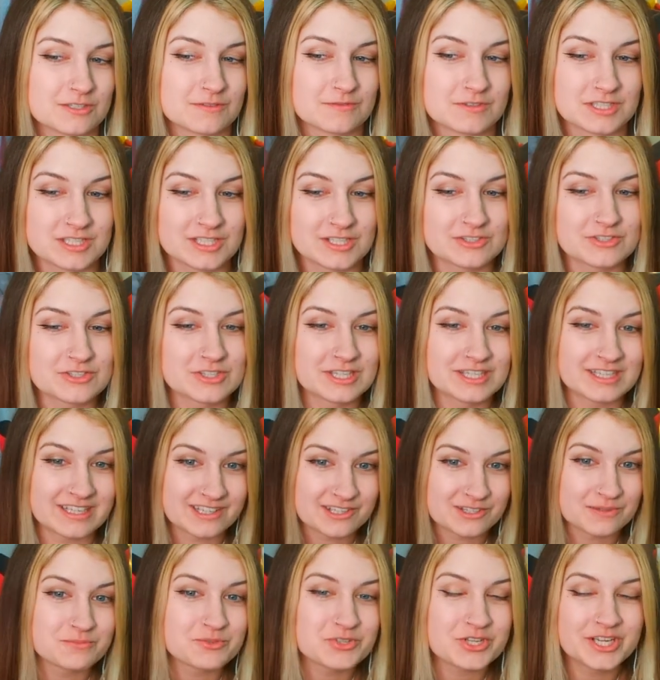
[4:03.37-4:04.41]
of the Tears of the
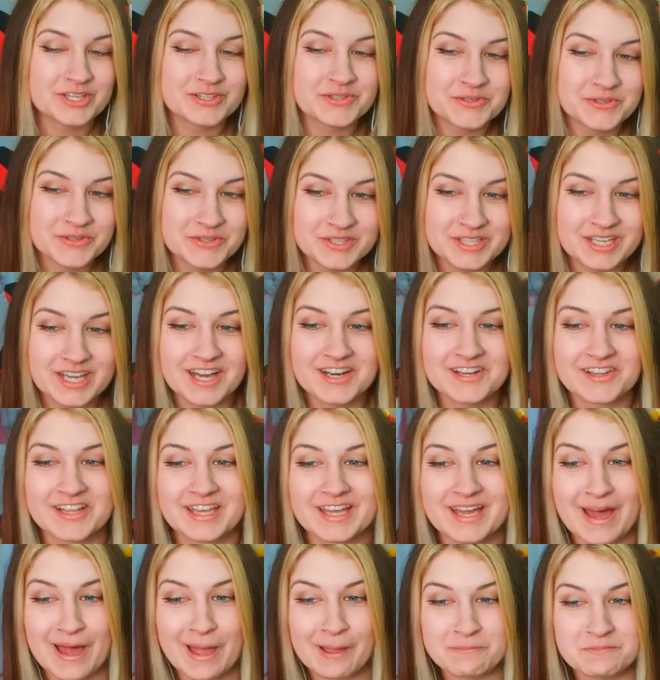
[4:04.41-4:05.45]
Kingdom trailer that kind of like
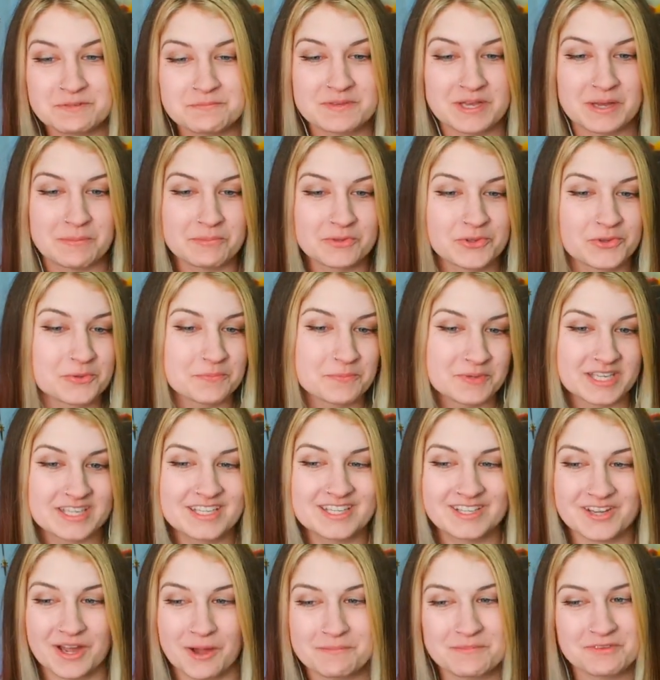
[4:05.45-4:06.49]
hyped me up a little
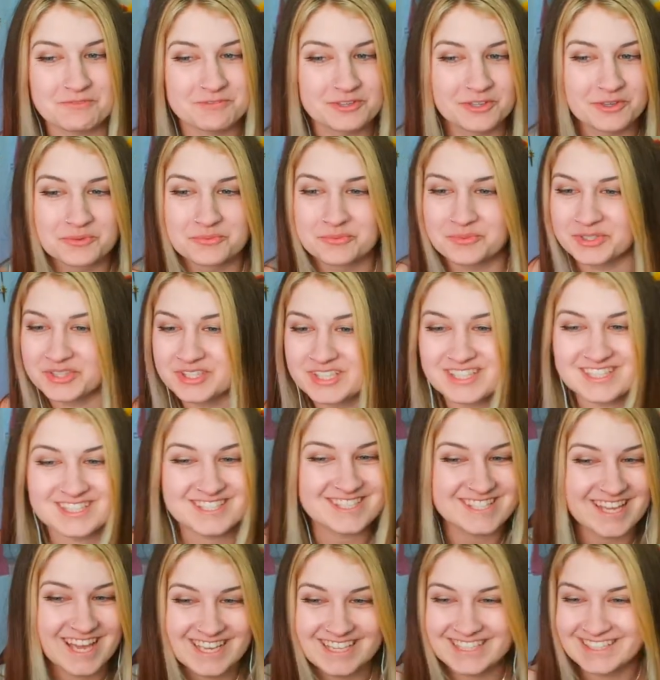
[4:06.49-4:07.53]
bit, got me feeling really
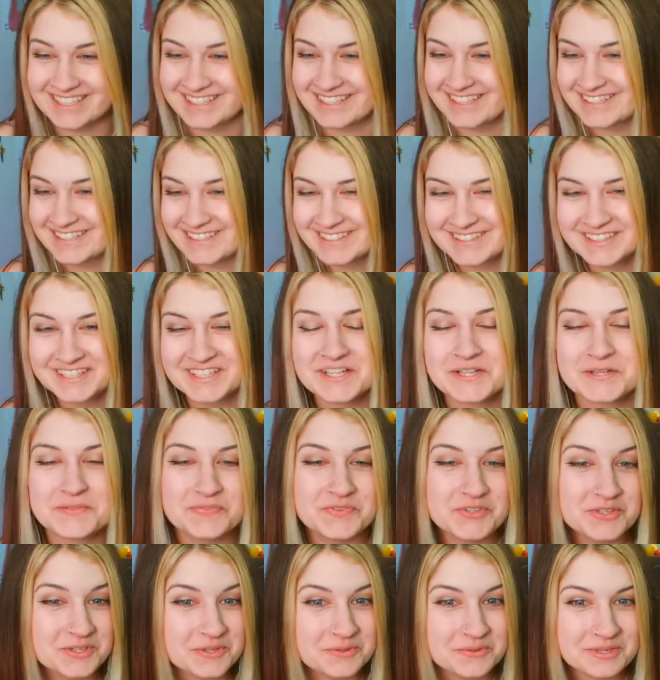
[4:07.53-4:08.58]
excited.
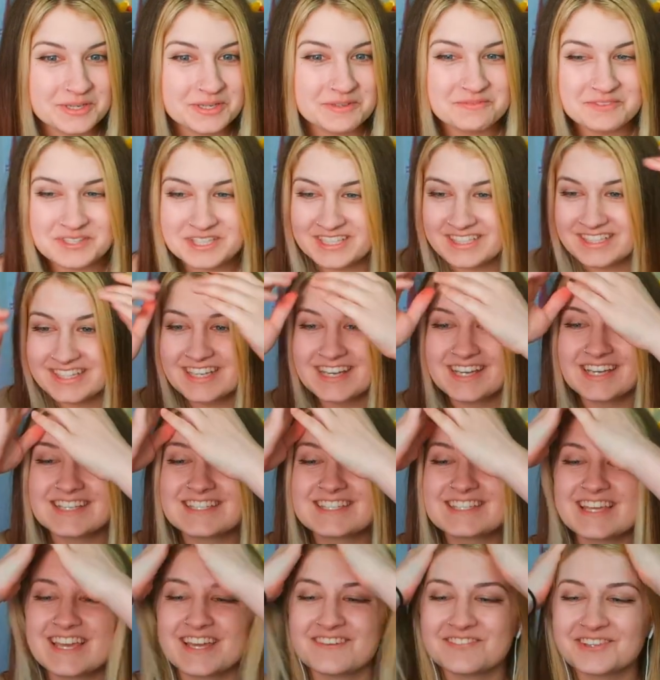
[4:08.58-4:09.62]
You know what I mean?
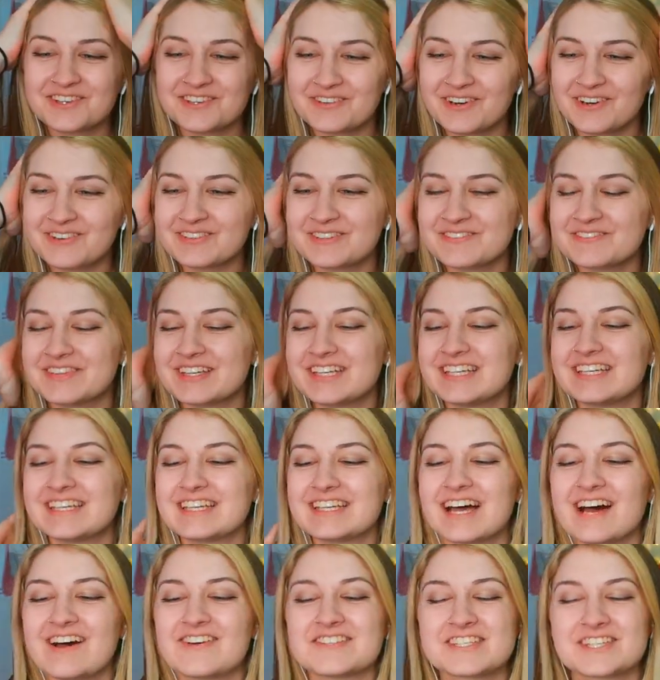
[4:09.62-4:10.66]
Samuel, welcome in.
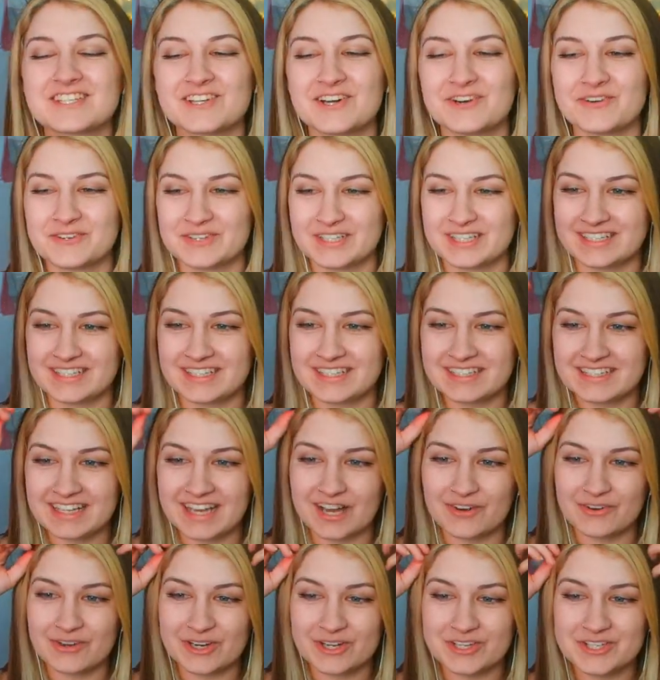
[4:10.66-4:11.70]
How's it going?
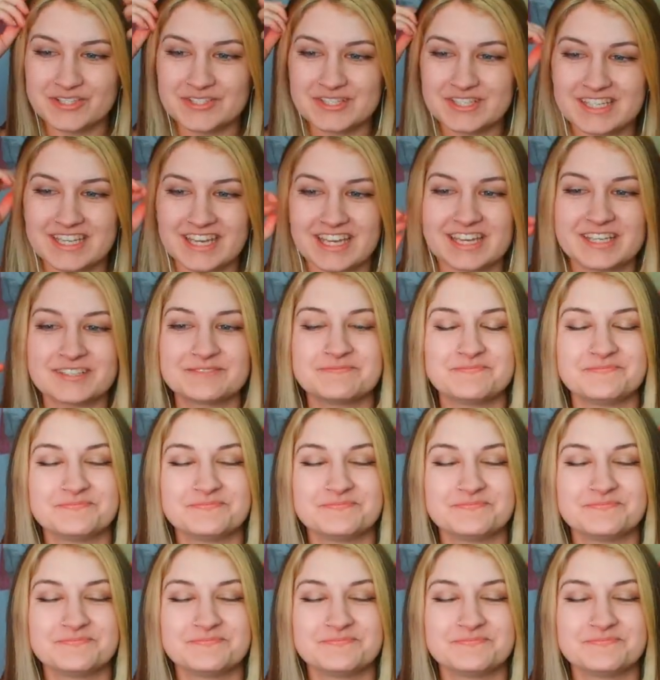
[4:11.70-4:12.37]
How are you today?